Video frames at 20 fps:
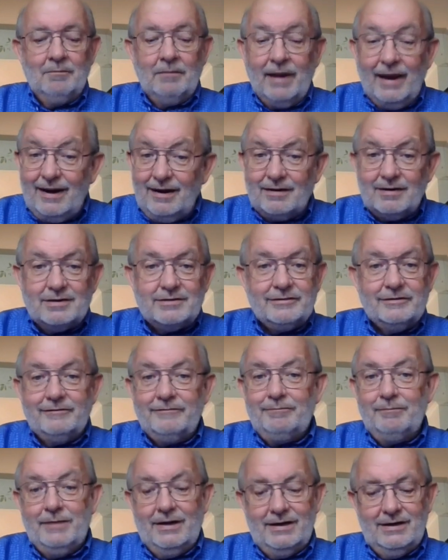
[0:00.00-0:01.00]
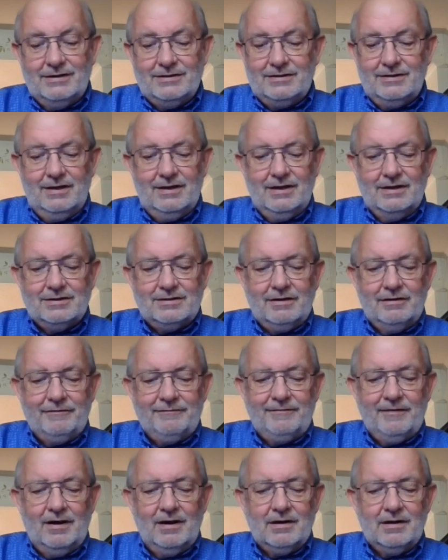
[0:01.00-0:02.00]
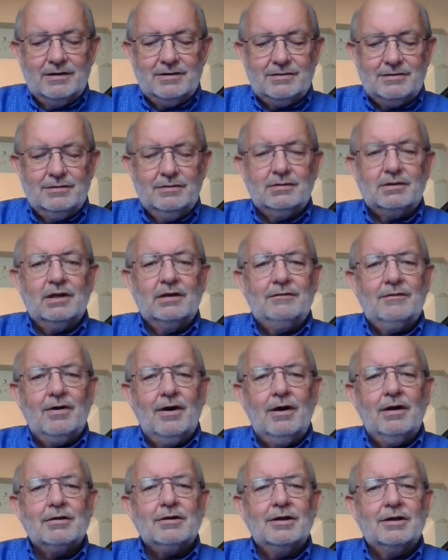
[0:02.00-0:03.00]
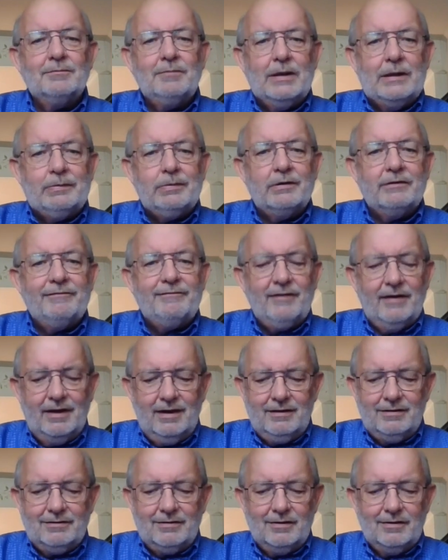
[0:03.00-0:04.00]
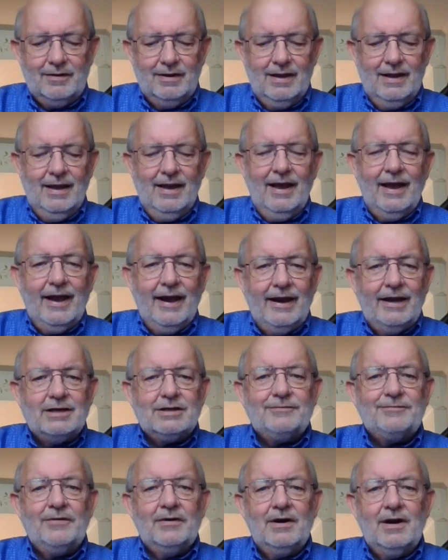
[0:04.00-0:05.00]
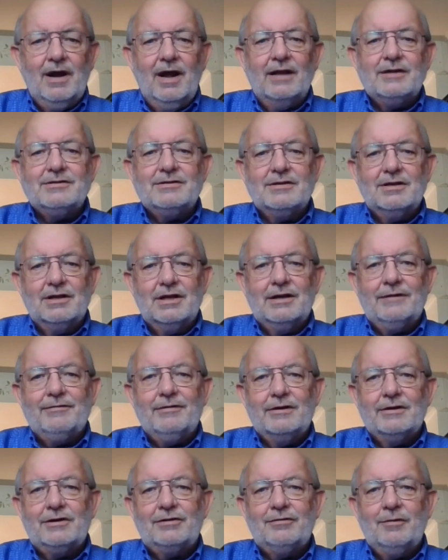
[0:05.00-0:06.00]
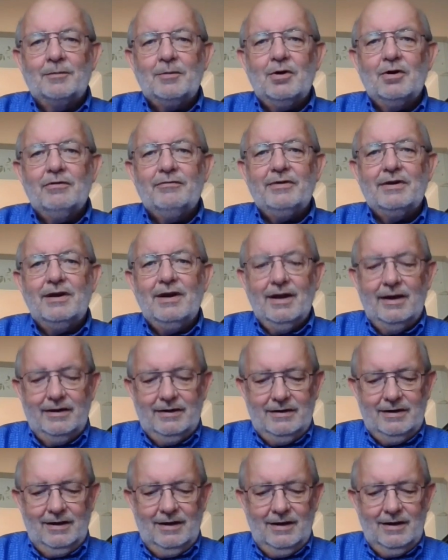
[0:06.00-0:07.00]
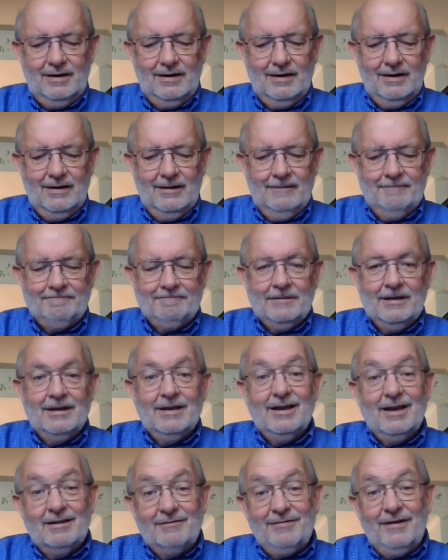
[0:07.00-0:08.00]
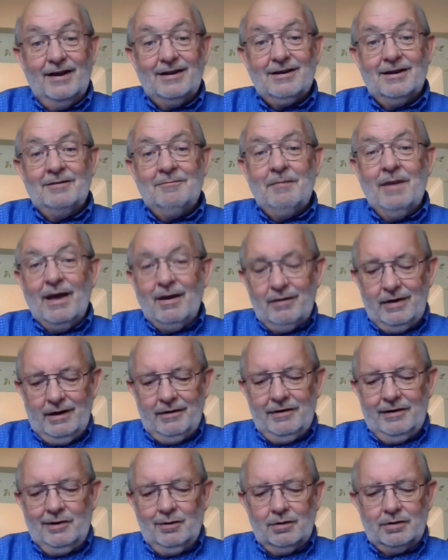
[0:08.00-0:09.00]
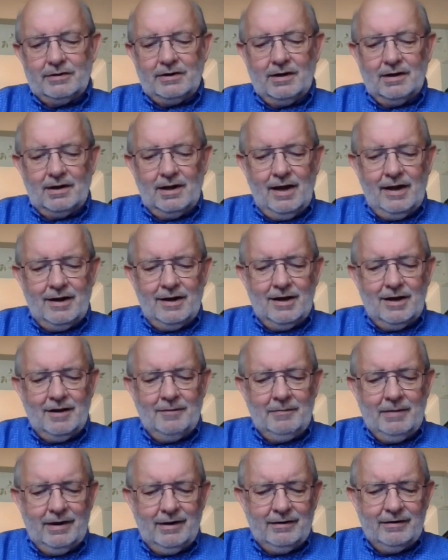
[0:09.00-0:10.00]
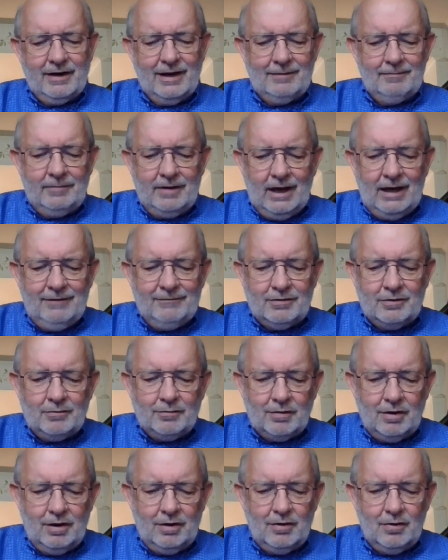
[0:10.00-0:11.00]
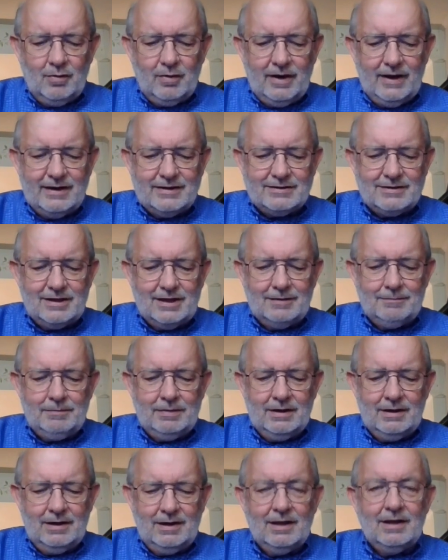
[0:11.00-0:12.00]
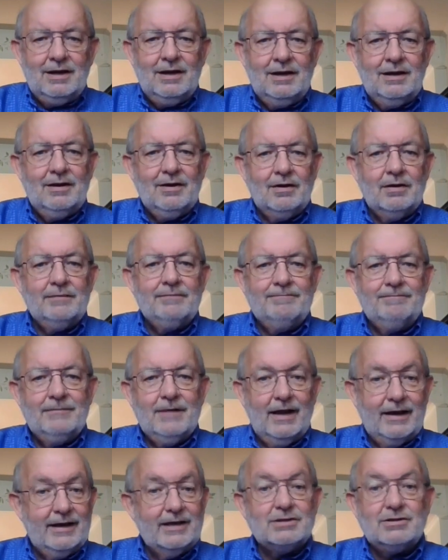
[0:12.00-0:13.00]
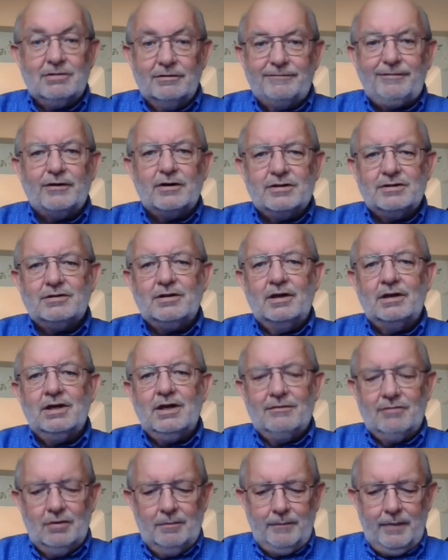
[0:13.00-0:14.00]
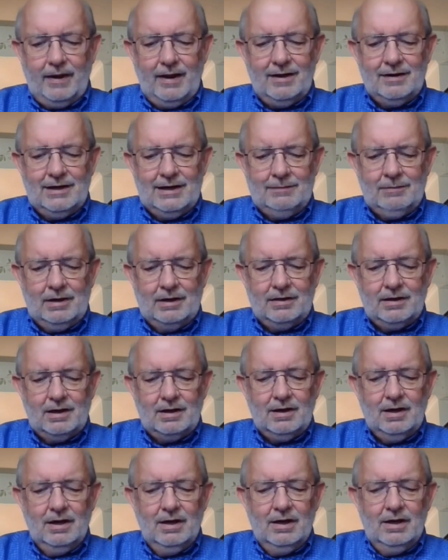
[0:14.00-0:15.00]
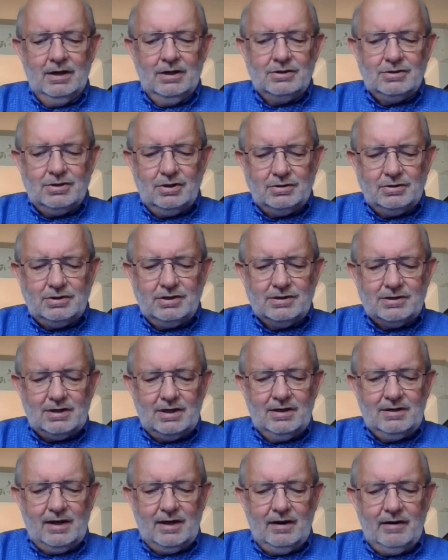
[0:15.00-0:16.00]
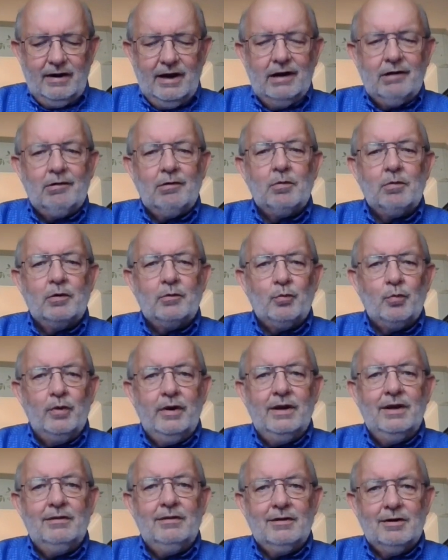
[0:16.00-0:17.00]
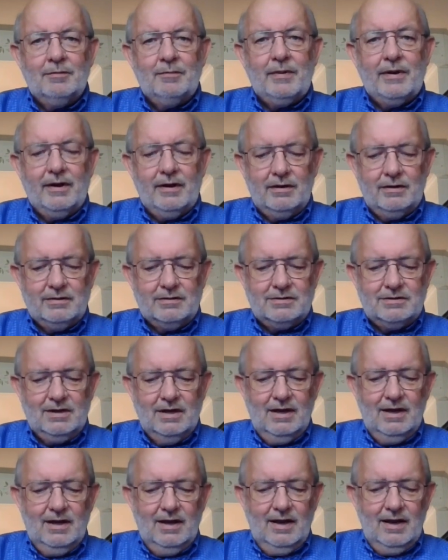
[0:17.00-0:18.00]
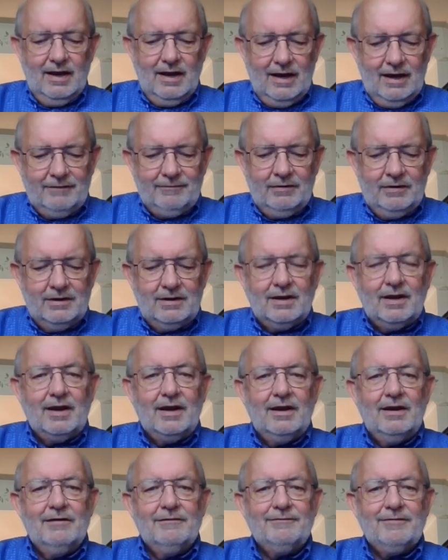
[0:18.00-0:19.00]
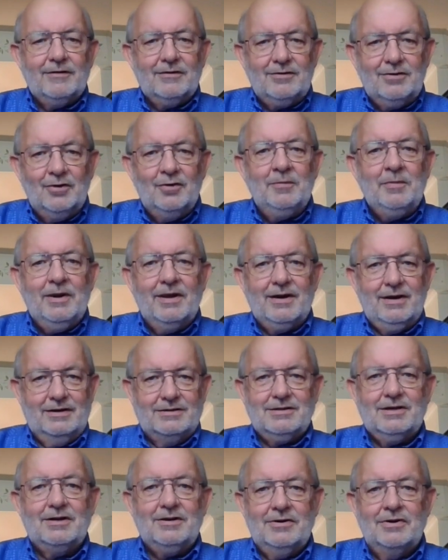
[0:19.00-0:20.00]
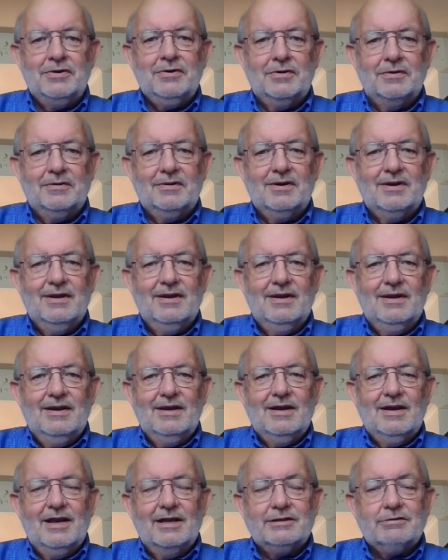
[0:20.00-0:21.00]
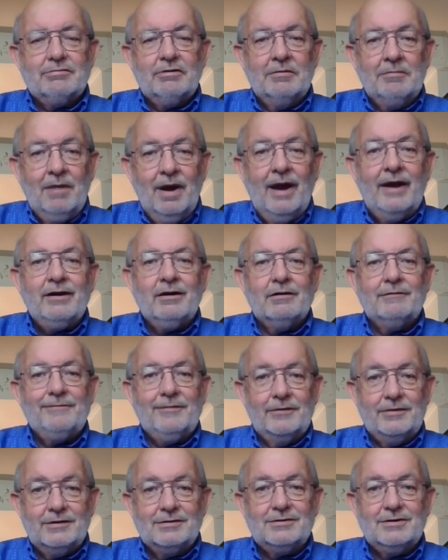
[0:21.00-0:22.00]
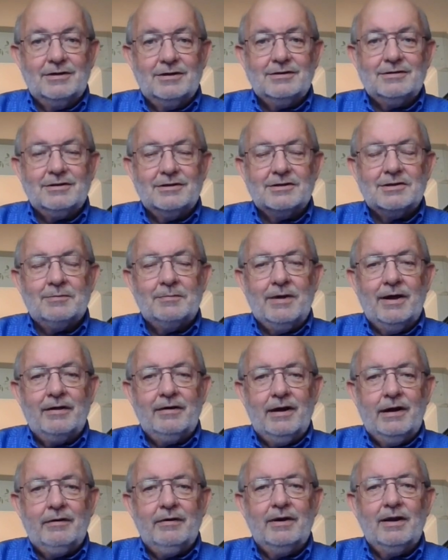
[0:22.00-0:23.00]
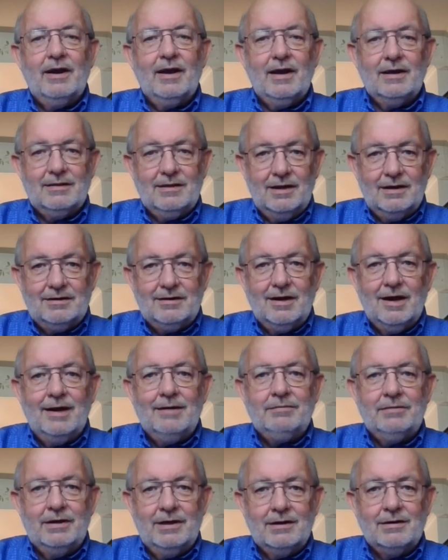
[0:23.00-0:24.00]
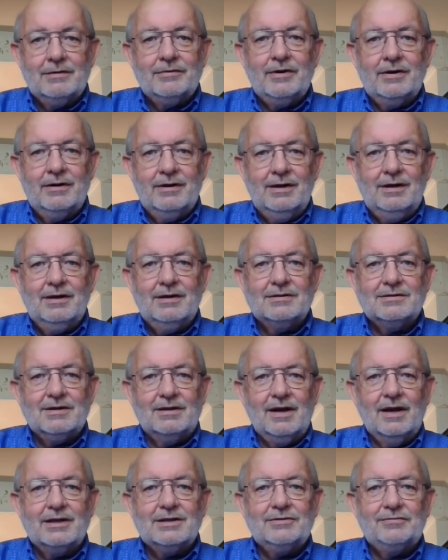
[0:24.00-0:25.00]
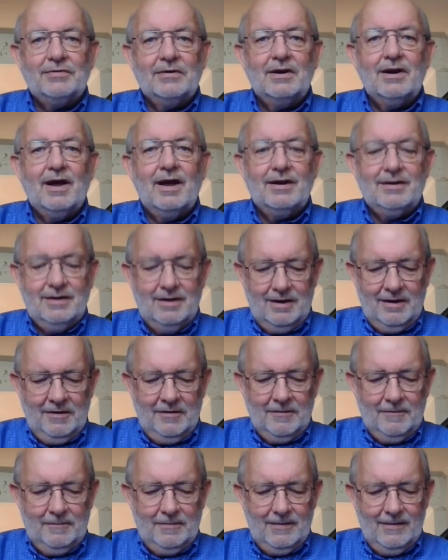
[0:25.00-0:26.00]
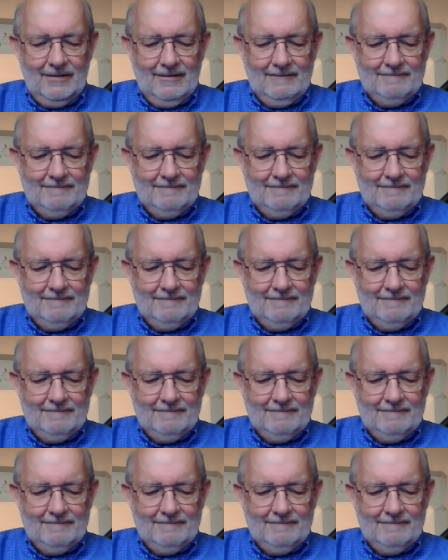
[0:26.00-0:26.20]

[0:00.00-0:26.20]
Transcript: Mayors of many cities have followed suit. They've called on people of faith to ask for God's deliverance from COVID 19. In fact, in Mount Airy, North Carolina, a mayor named David Rowe asked that beginning on, I guess, the first Sunday of the pandemic, that churches in their area would ring their bells every day for two minutes at noon as a reminder for the citizens of Mount Airy at that time to get on their knees and ask for God to help.